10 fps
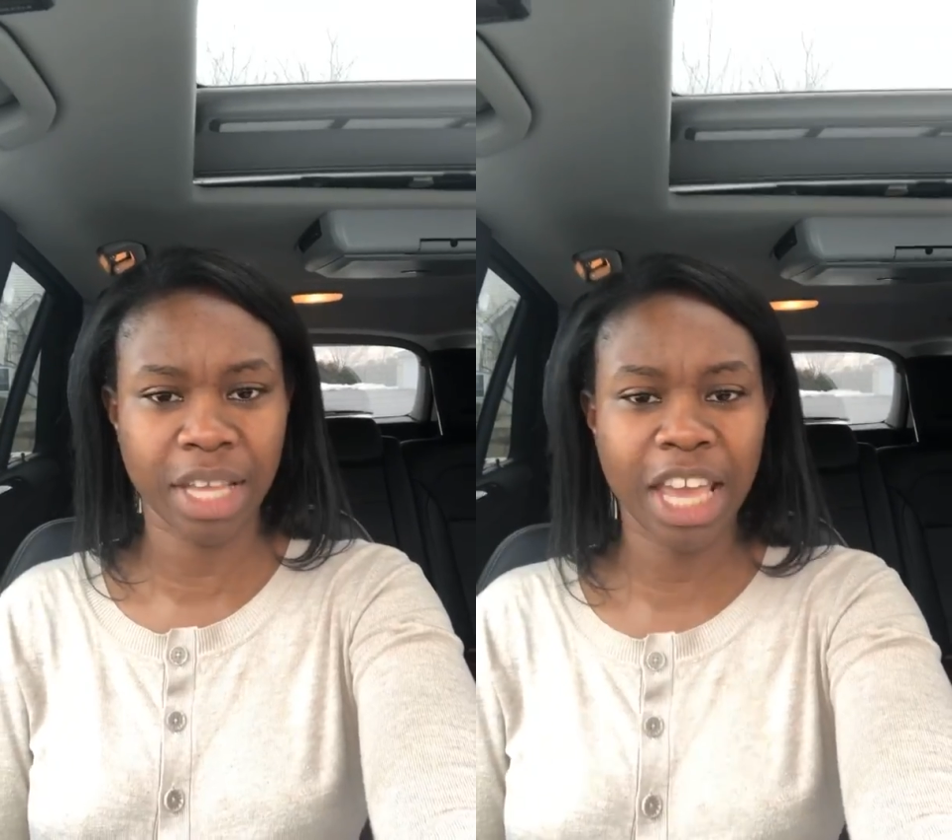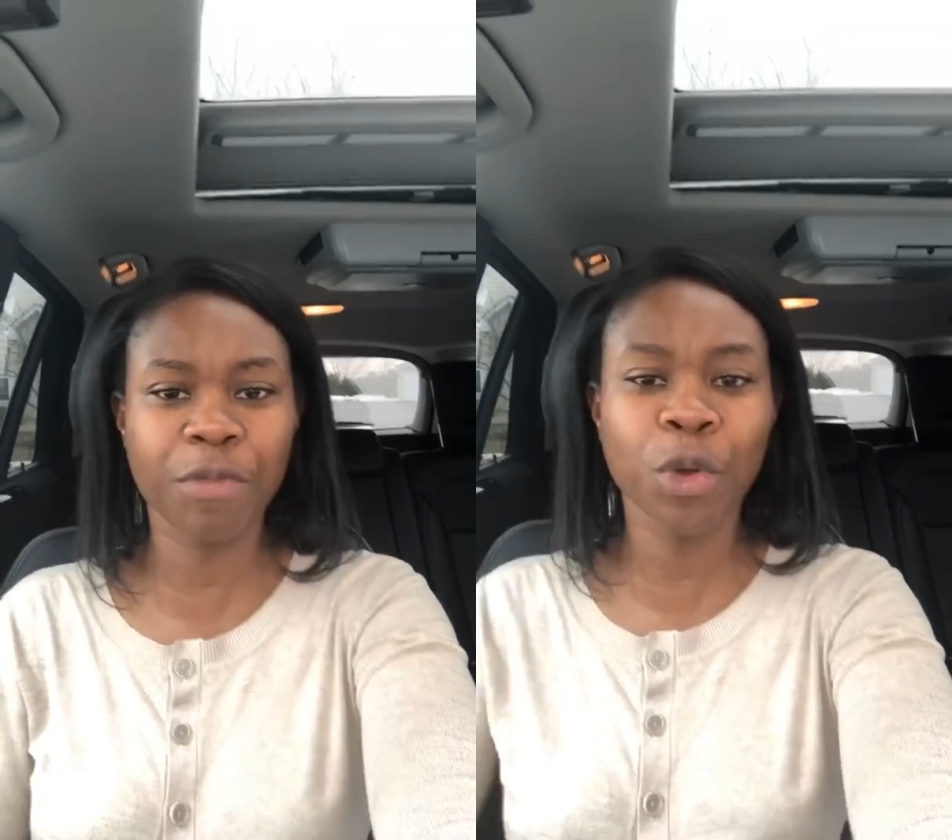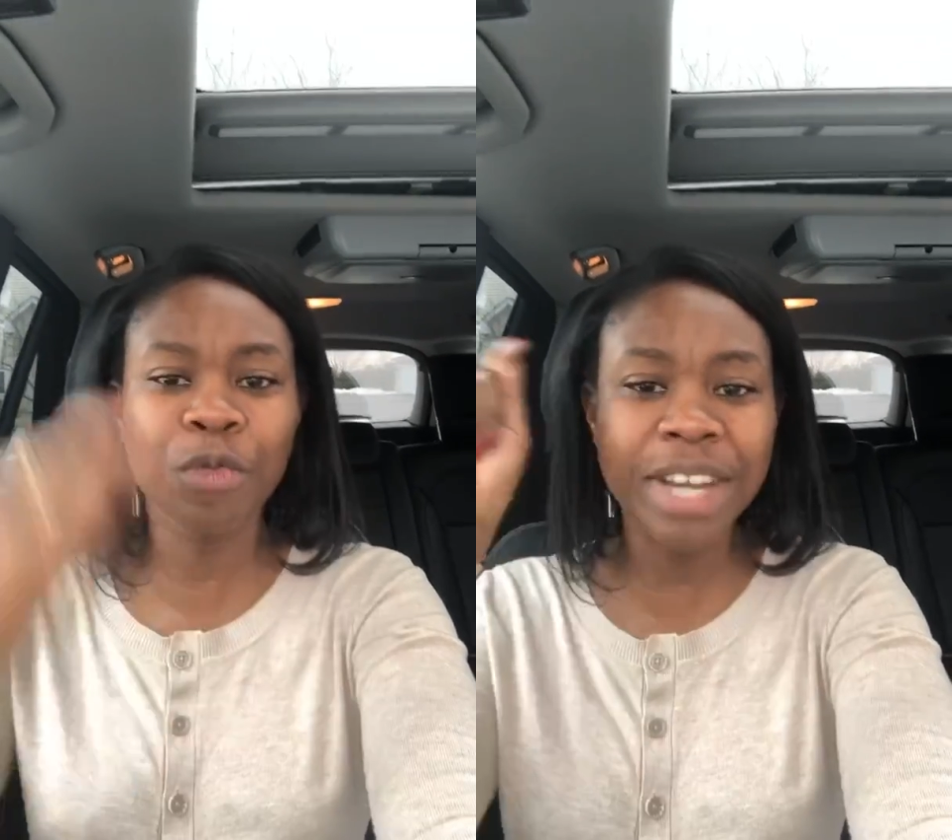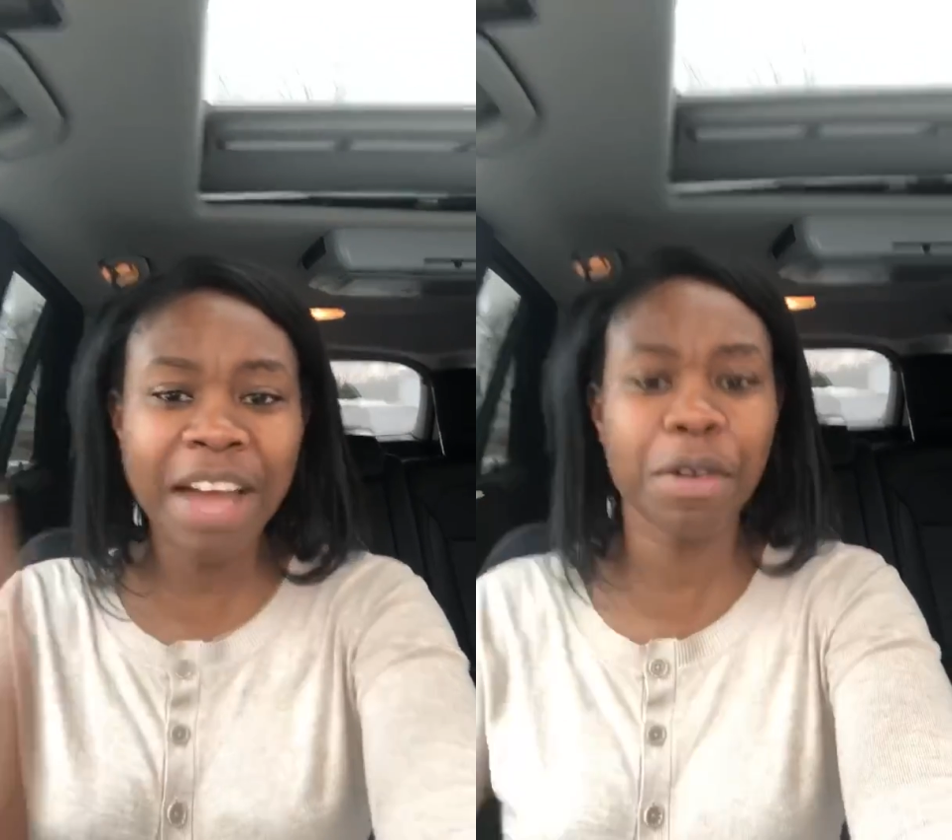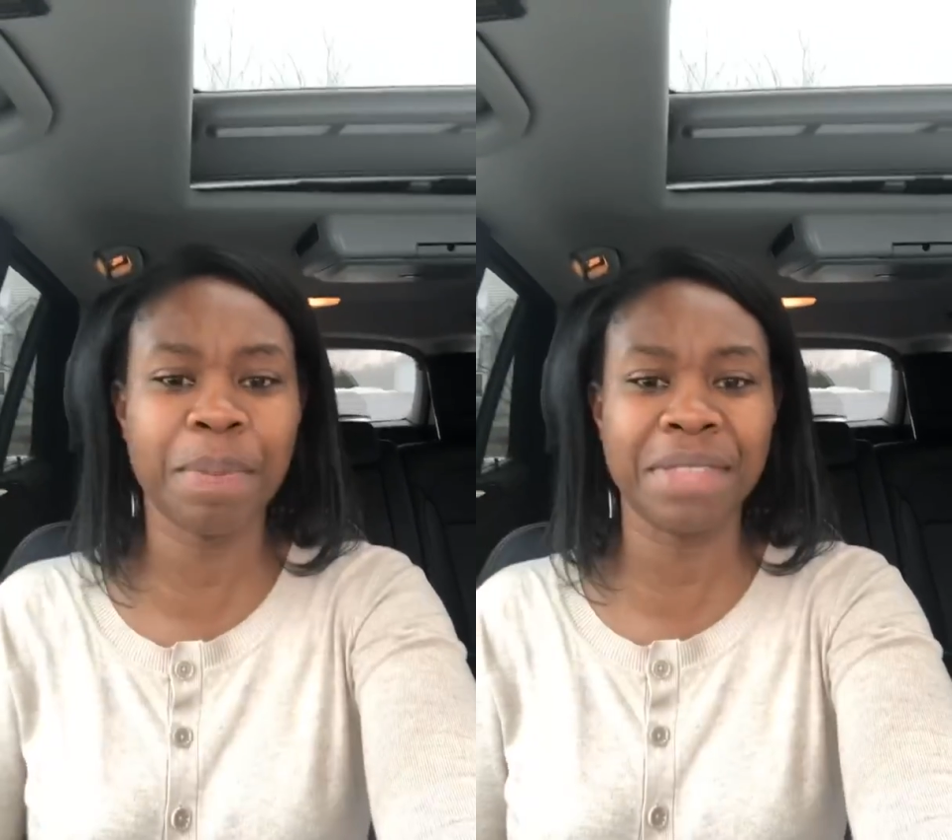If you've
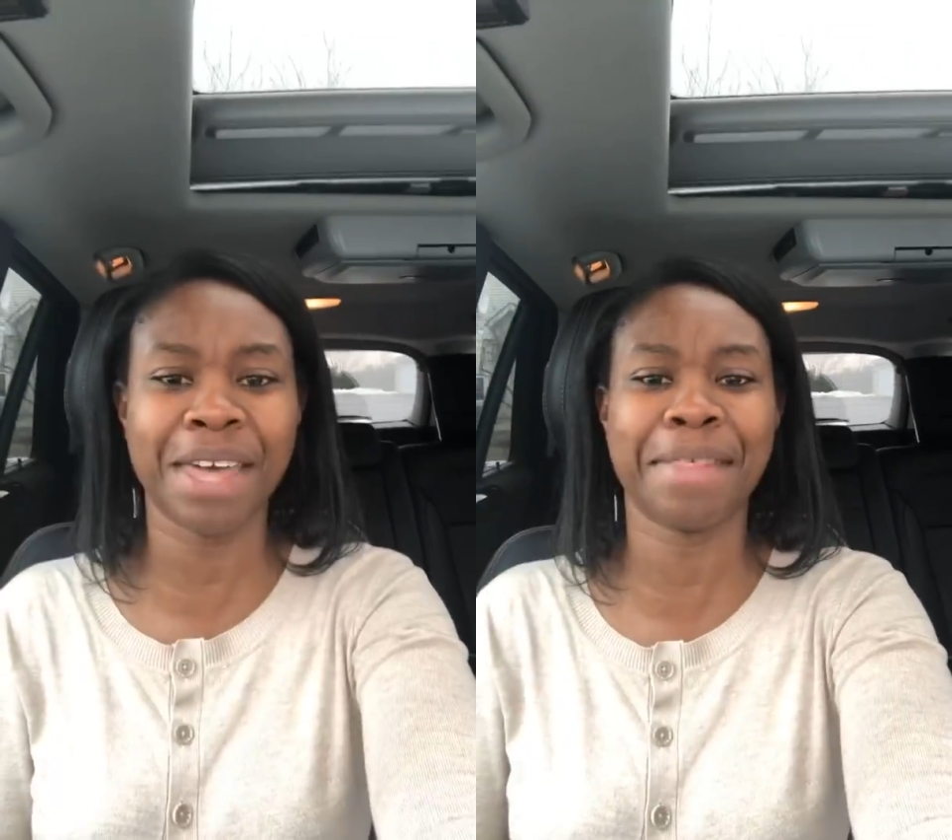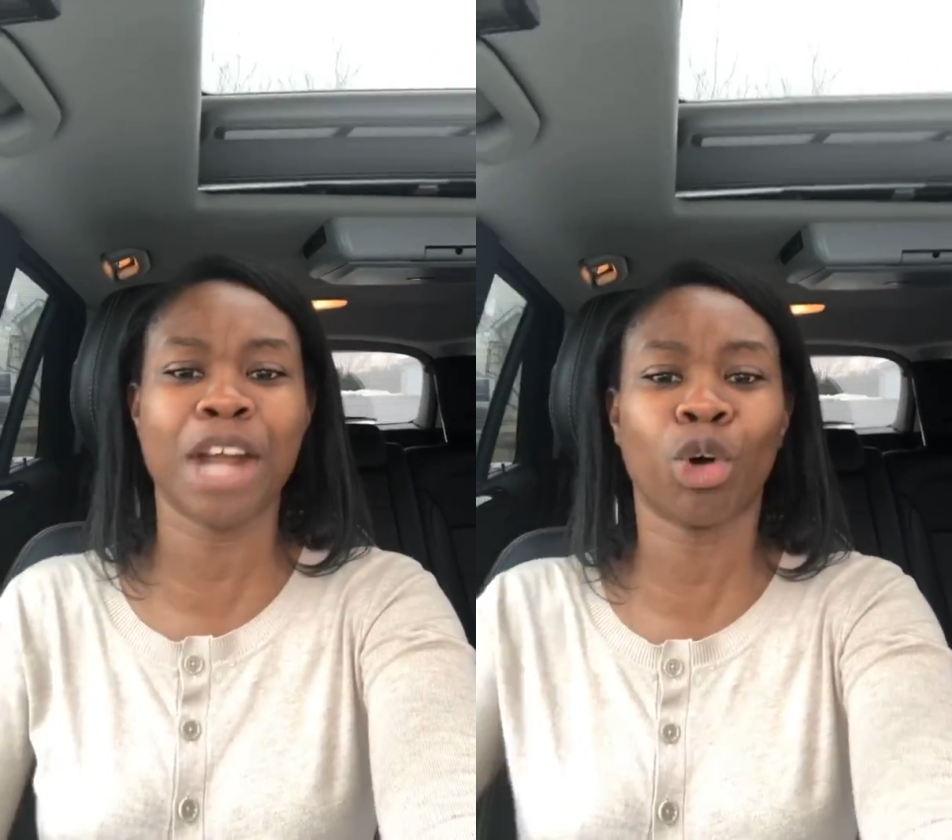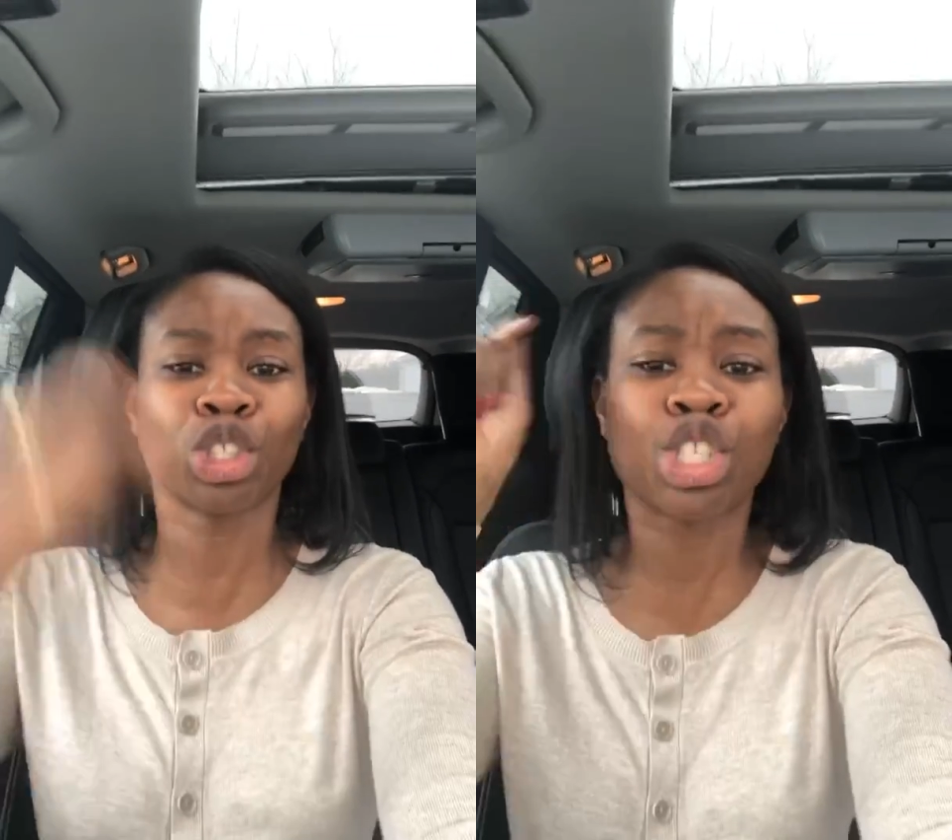never been there, then don't